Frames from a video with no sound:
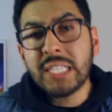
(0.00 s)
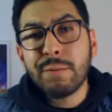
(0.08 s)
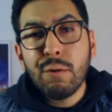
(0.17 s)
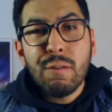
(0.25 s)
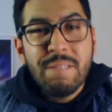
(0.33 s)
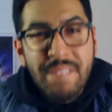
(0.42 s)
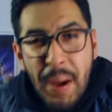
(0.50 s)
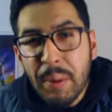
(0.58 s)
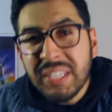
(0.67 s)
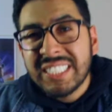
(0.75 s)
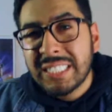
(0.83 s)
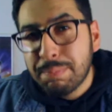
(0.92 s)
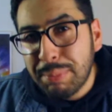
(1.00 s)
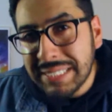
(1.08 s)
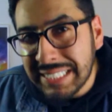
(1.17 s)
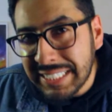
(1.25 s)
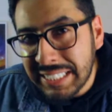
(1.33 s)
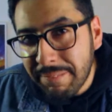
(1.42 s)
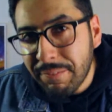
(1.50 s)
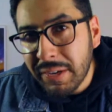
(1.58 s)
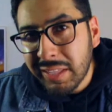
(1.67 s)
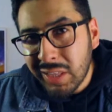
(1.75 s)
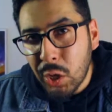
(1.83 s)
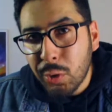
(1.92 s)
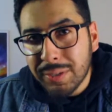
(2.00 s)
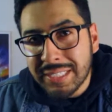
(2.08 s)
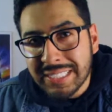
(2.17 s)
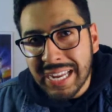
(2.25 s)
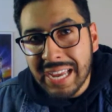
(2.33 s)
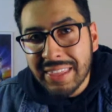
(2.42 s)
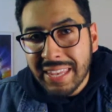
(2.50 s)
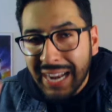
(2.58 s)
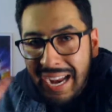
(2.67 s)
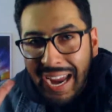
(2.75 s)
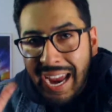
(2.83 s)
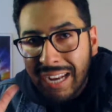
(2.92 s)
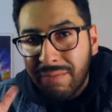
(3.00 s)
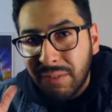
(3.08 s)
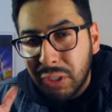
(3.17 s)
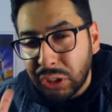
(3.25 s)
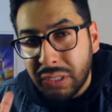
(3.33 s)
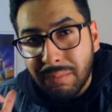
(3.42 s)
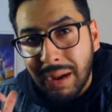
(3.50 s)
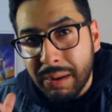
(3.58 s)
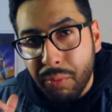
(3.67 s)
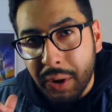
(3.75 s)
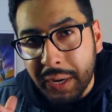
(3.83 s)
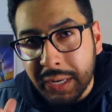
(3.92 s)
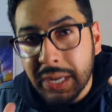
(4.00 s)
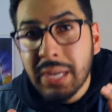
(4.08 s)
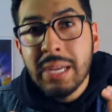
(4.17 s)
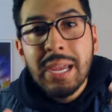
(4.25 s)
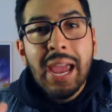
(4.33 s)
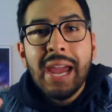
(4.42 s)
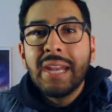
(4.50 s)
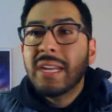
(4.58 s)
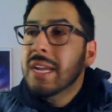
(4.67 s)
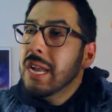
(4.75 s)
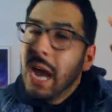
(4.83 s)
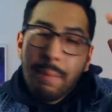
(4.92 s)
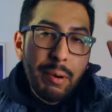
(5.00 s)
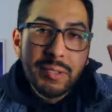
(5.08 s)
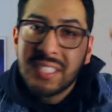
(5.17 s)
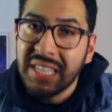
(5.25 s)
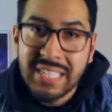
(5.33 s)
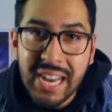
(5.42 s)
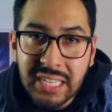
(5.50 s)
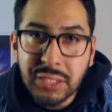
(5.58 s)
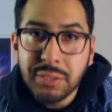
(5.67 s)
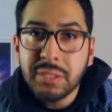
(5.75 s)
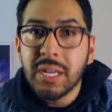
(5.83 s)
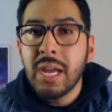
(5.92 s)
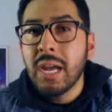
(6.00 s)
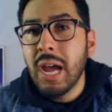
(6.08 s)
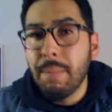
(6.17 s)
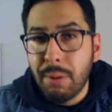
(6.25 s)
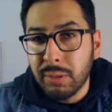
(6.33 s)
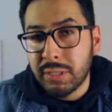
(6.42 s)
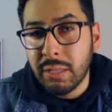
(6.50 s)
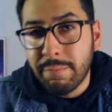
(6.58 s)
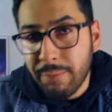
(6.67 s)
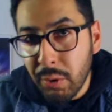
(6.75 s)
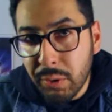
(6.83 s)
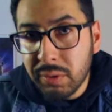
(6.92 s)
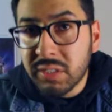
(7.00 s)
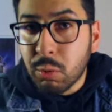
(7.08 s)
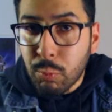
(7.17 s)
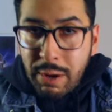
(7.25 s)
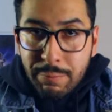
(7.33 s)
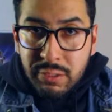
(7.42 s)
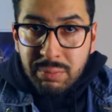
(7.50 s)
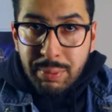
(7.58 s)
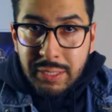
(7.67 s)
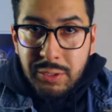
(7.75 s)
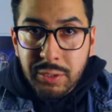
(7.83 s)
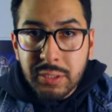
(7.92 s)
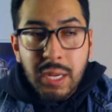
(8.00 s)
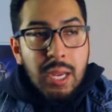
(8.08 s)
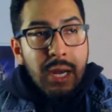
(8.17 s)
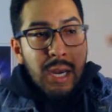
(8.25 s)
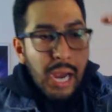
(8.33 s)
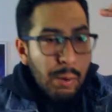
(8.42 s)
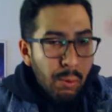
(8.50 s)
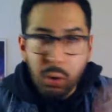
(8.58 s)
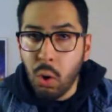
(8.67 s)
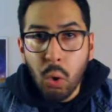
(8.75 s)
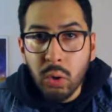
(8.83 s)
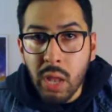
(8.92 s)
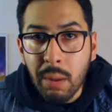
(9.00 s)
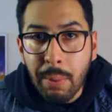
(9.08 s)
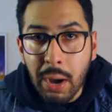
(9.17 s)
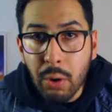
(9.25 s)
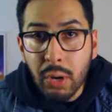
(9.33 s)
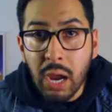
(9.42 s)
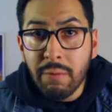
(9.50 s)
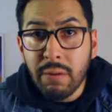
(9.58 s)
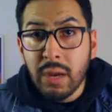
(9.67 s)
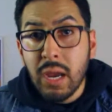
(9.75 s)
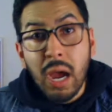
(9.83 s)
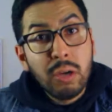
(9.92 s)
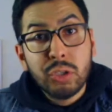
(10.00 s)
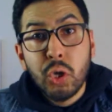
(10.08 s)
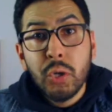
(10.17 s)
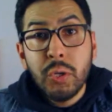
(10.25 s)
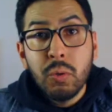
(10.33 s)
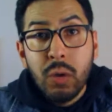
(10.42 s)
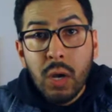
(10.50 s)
for a very specific logo design that I had envisioned in my brain. And I posted the textures, I posted the photos, the reference pictures, I wrote a whole long paragraph. I'll show you